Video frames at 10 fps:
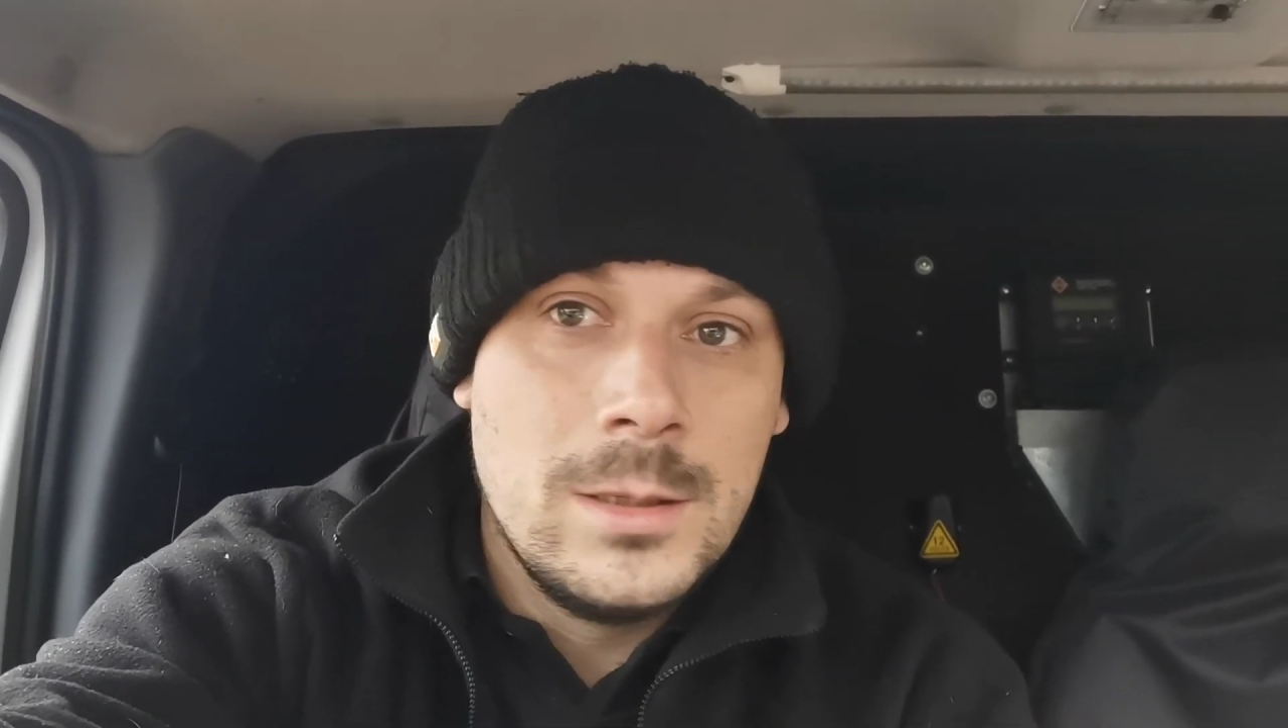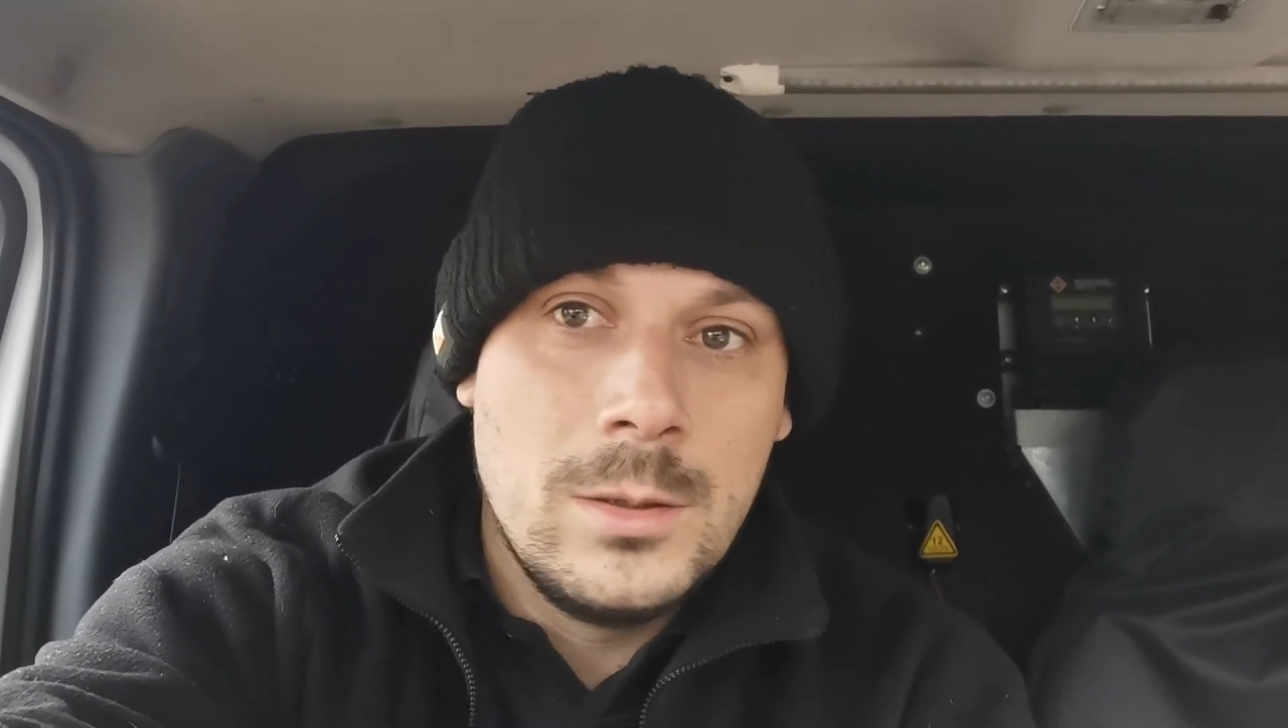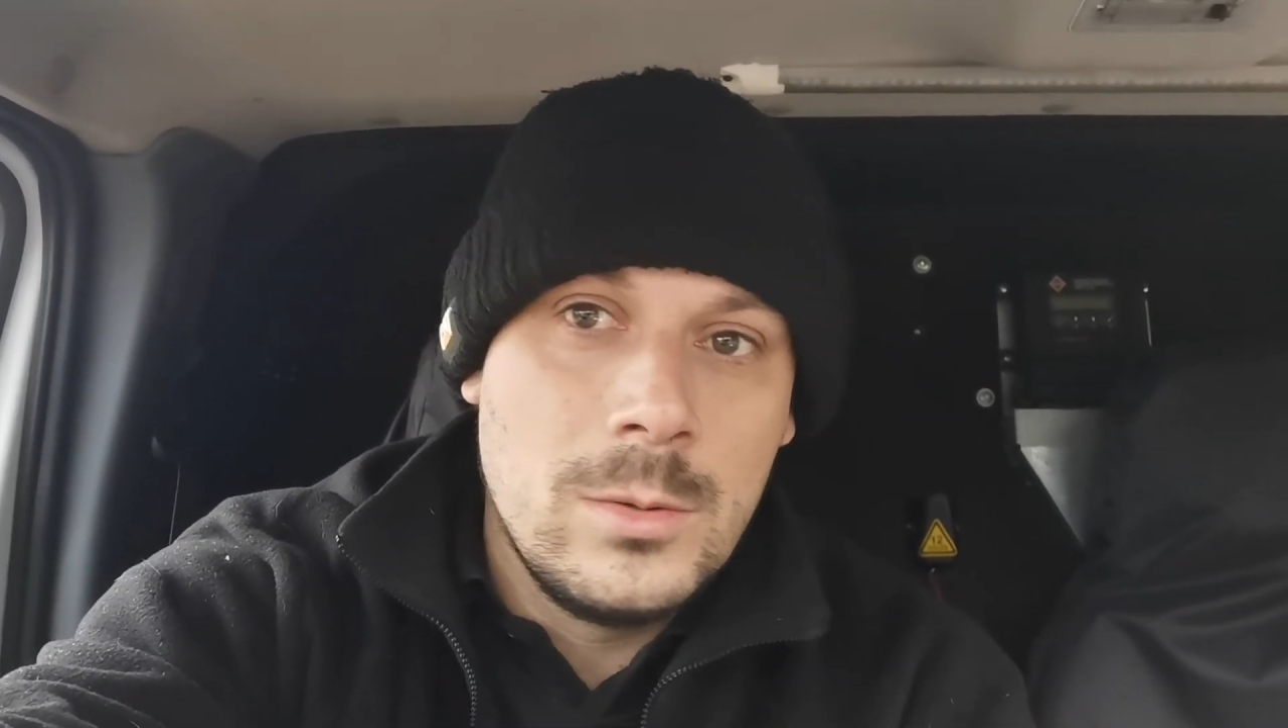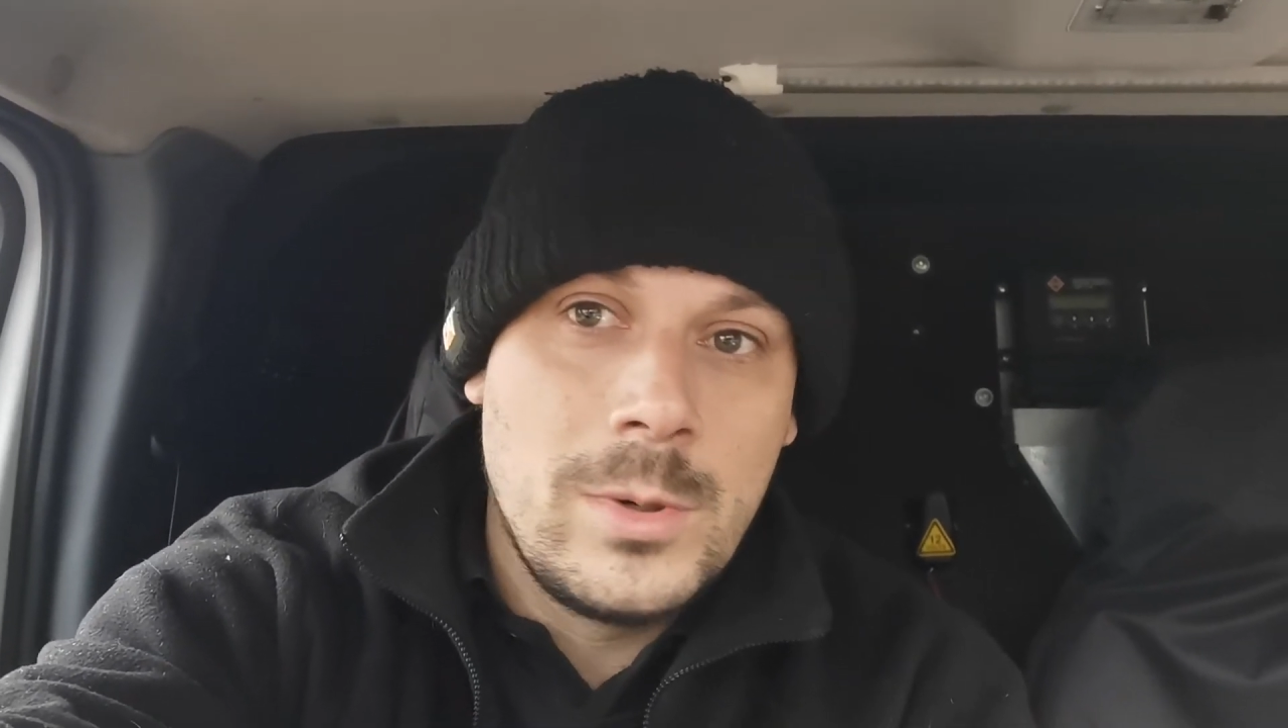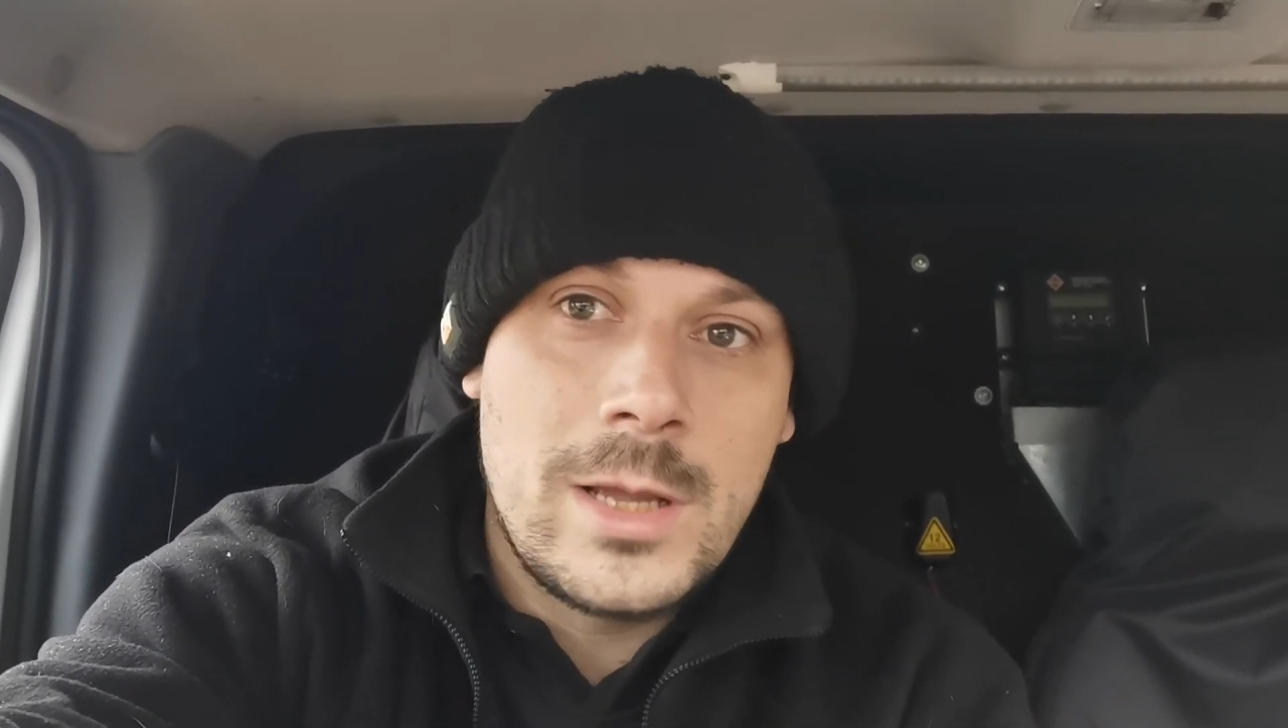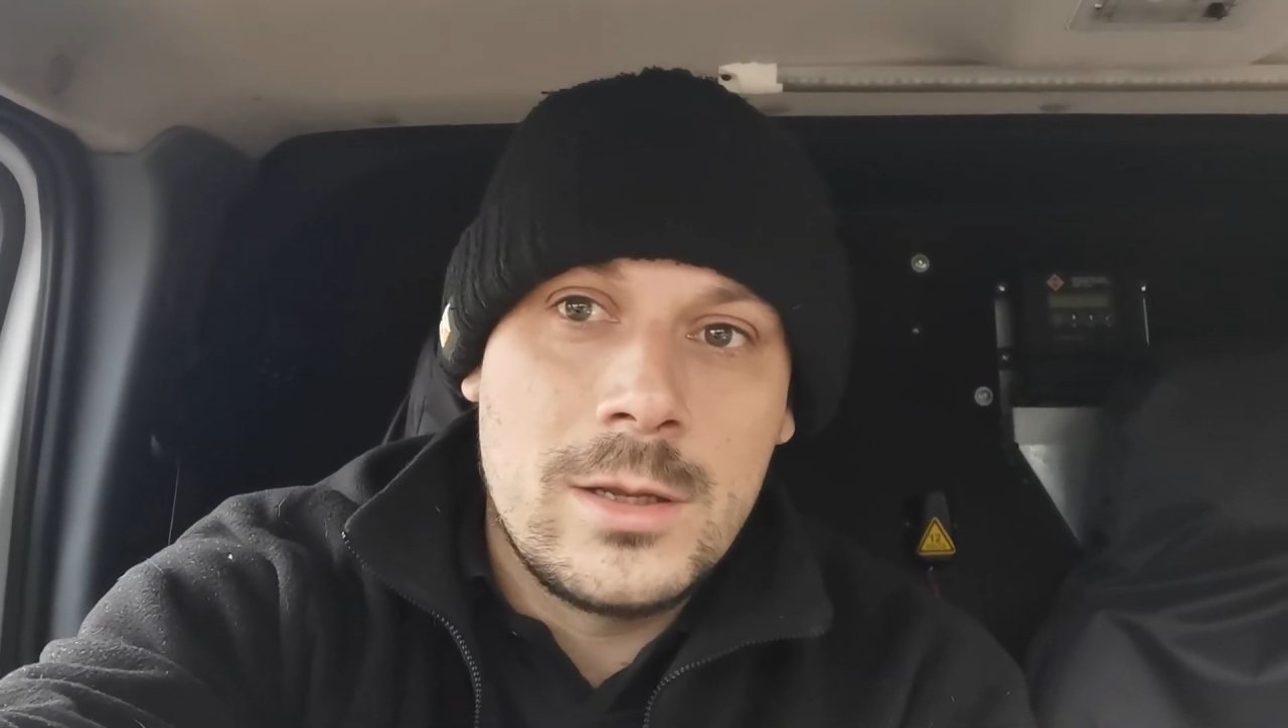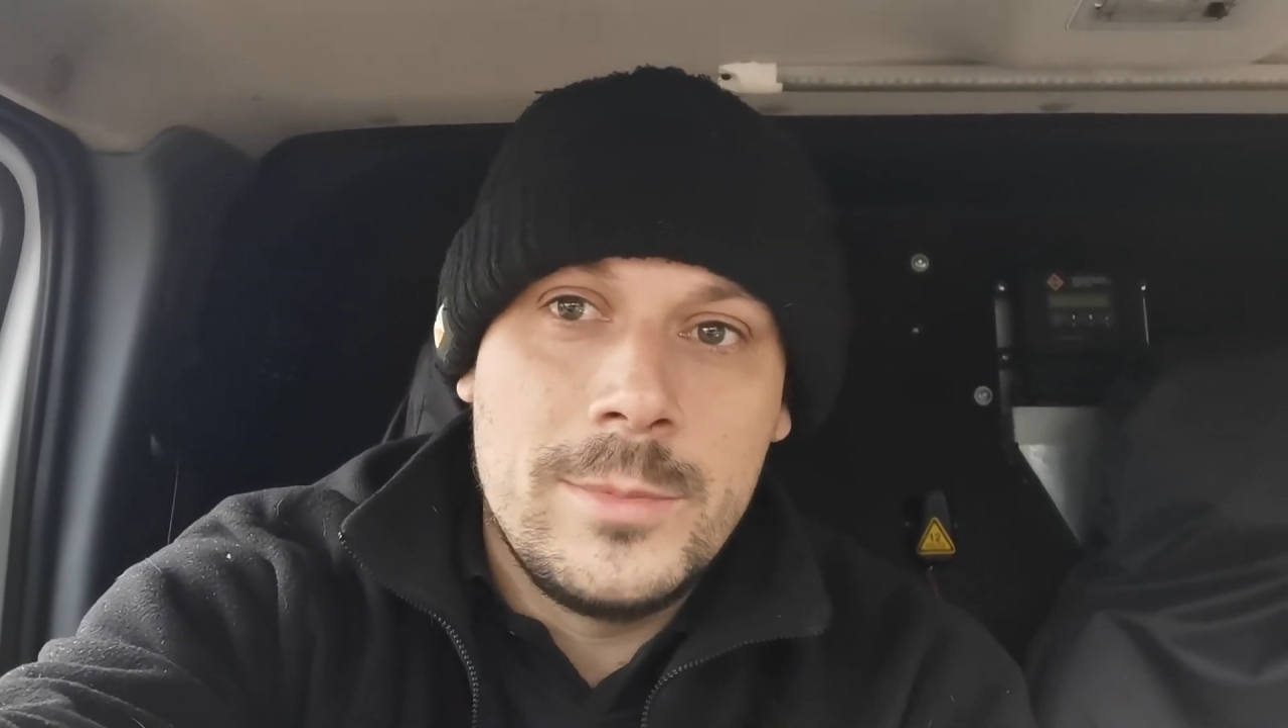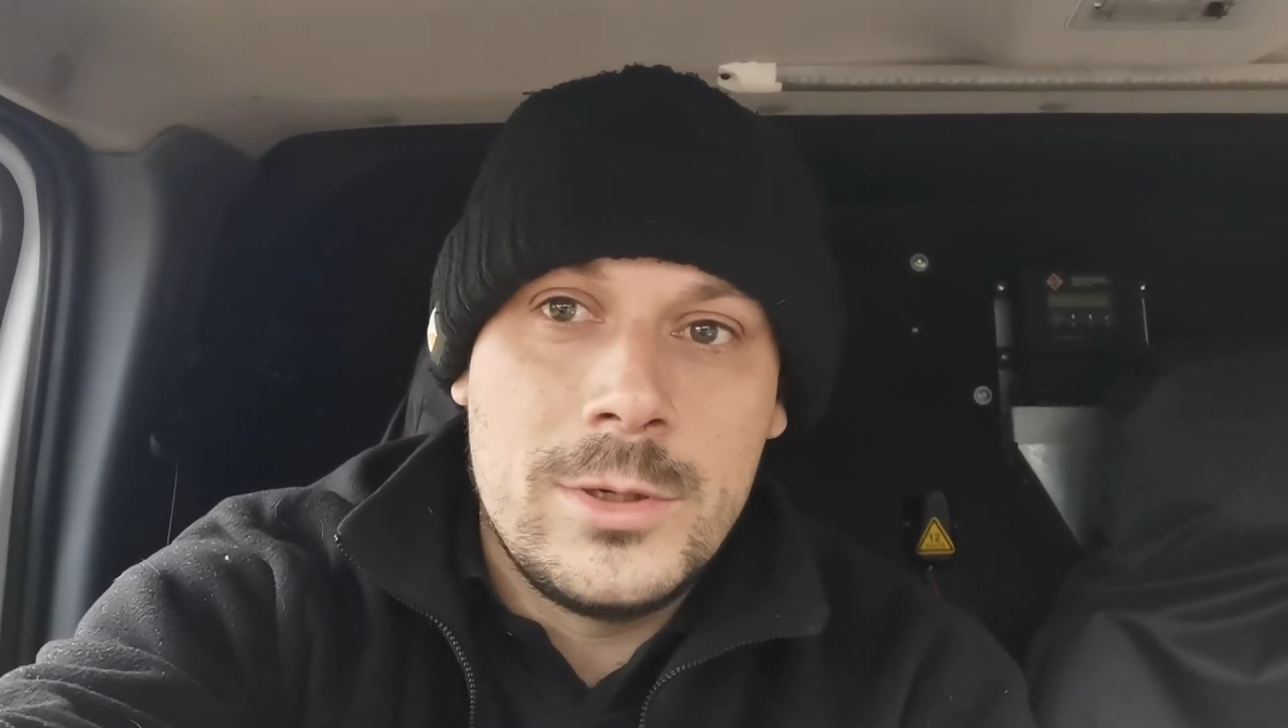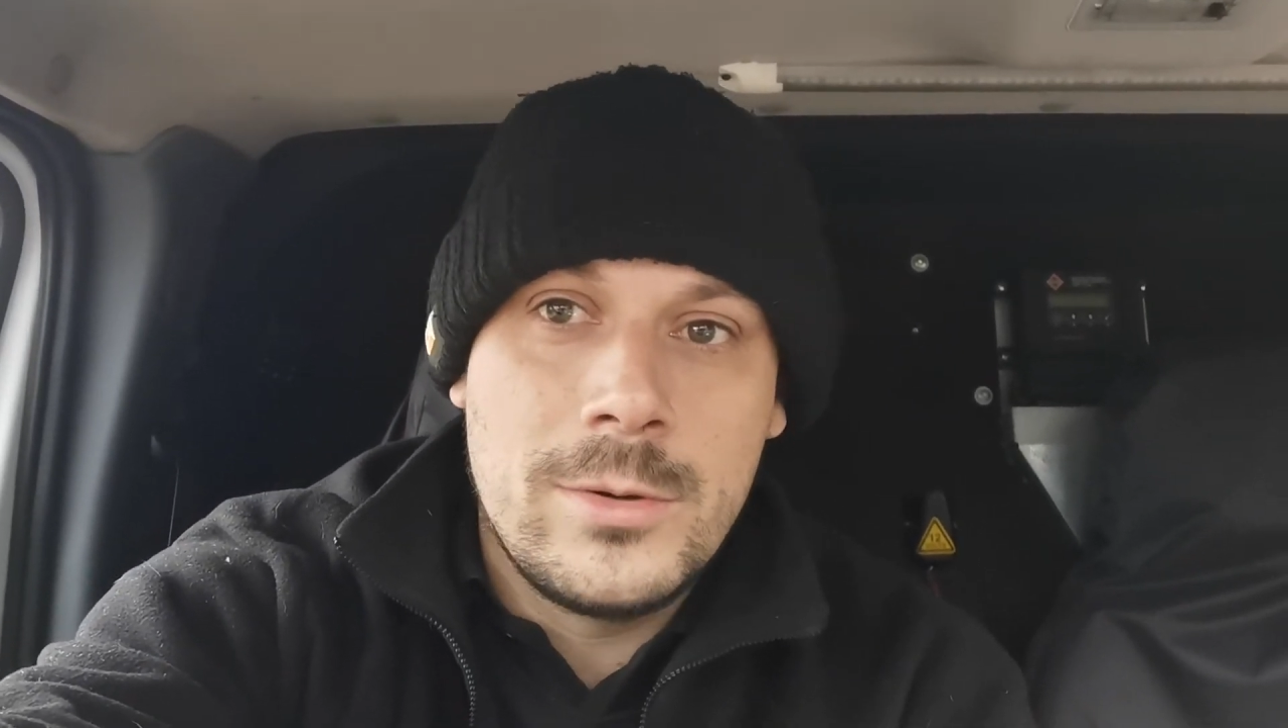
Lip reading: We ain't going to be